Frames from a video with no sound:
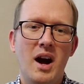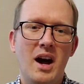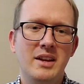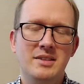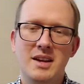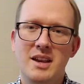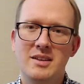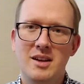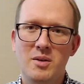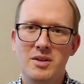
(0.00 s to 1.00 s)
I decided to
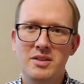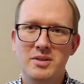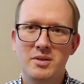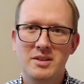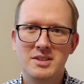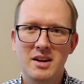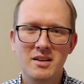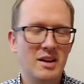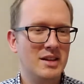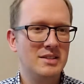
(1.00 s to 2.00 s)
go into the tutoring center
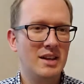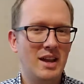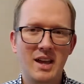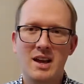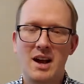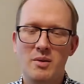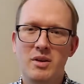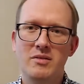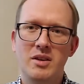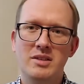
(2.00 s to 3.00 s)
and I said, hey, I want
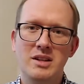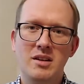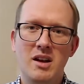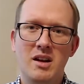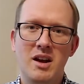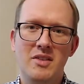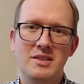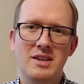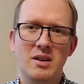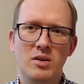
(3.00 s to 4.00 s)
to volunteer here. And they
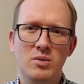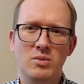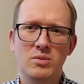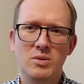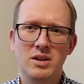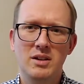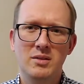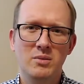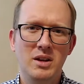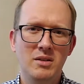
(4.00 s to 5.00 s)
said, oh,
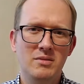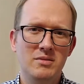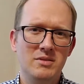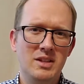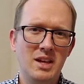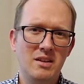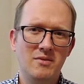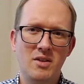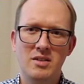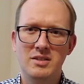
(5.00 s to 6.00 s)
well, we don't take
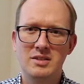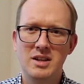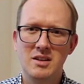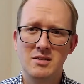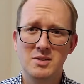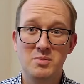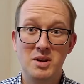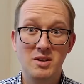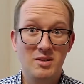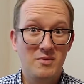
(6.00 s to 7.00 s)
volunteers, but
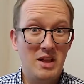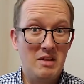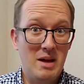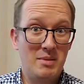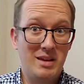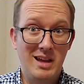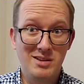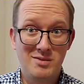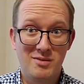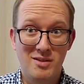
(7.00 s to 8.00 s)
you can fill out an
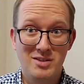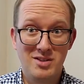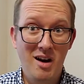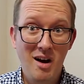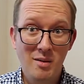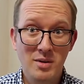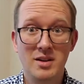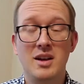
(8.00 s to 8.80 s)
application for a job.